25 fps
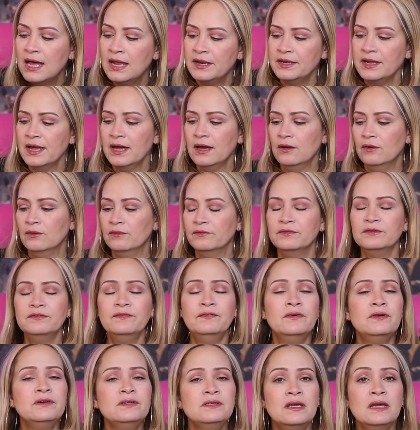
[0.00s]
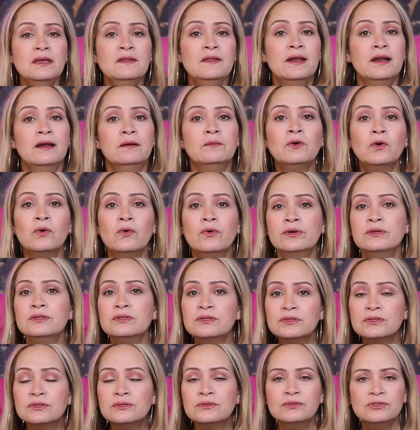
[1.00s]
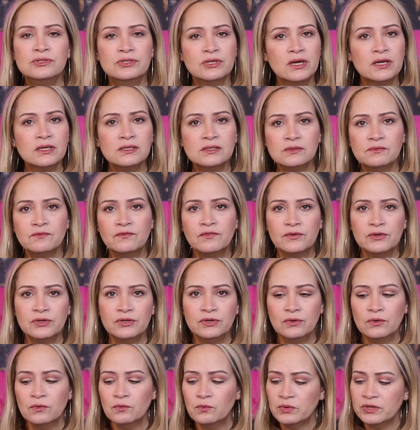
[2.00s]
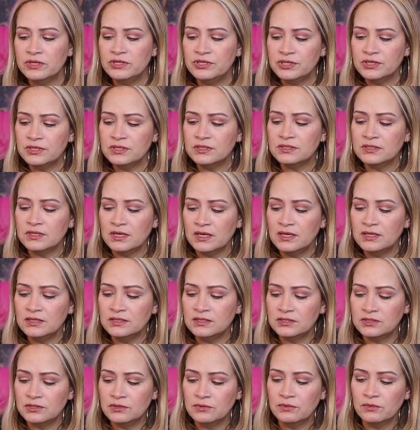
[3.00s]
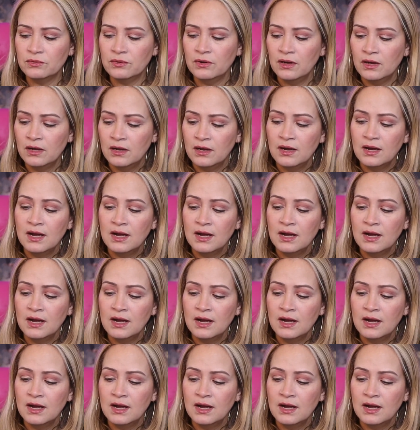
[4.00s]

Now, the first thing that I'm going to suggest for you, witches, is to